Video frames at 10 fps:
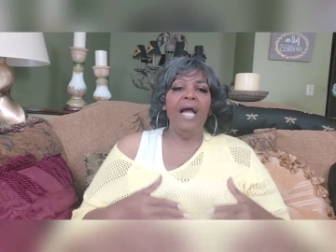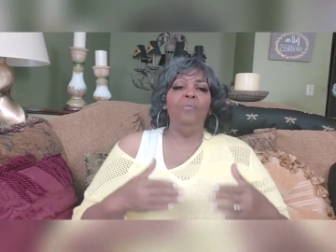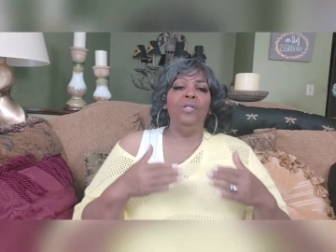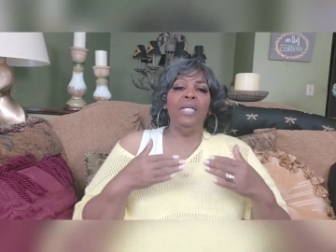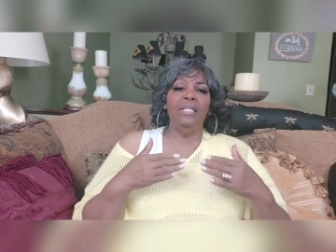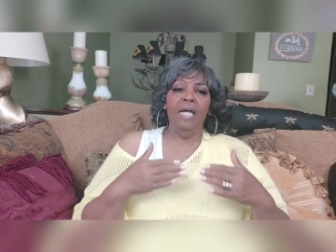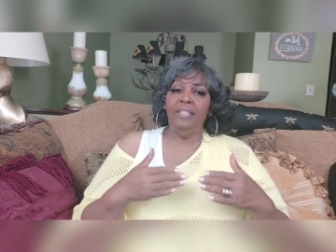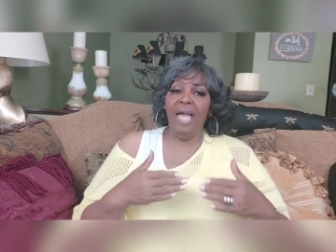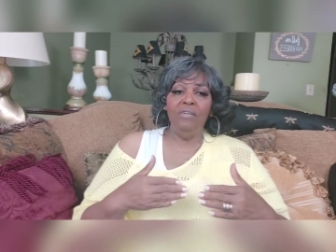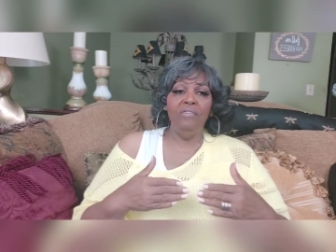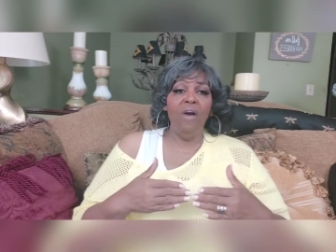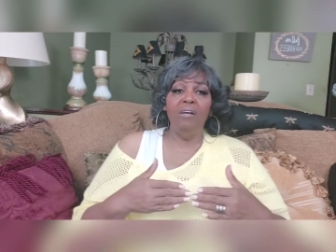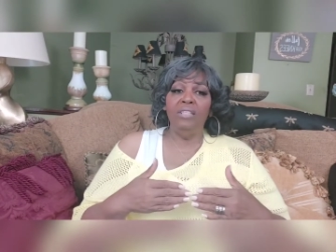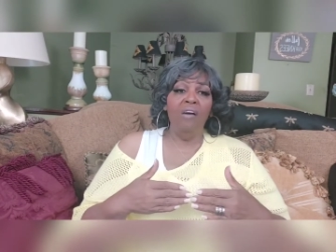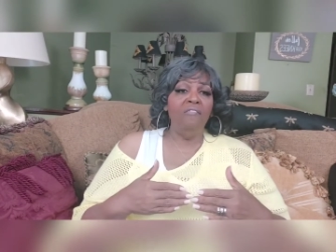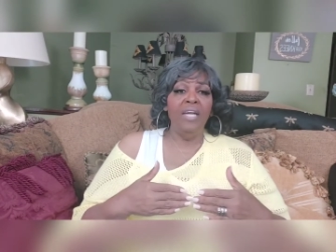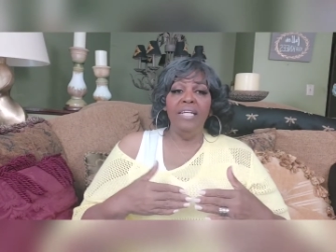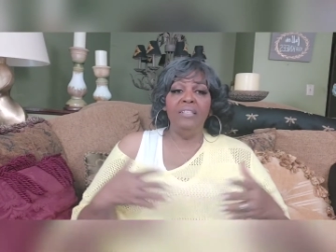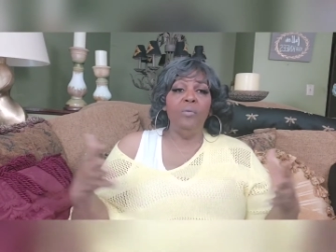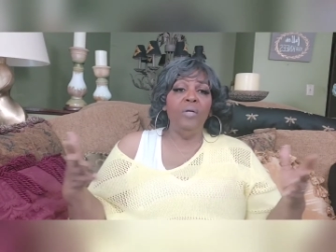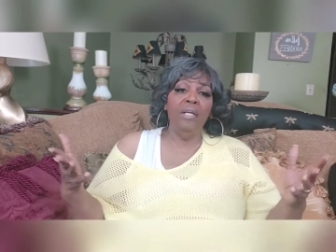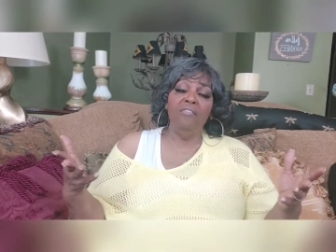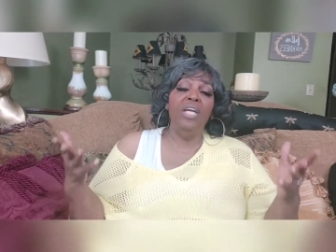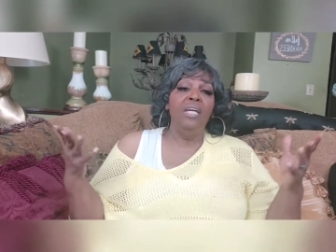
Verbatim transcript: I want to get it out. Now, if it falls off fast or whatever,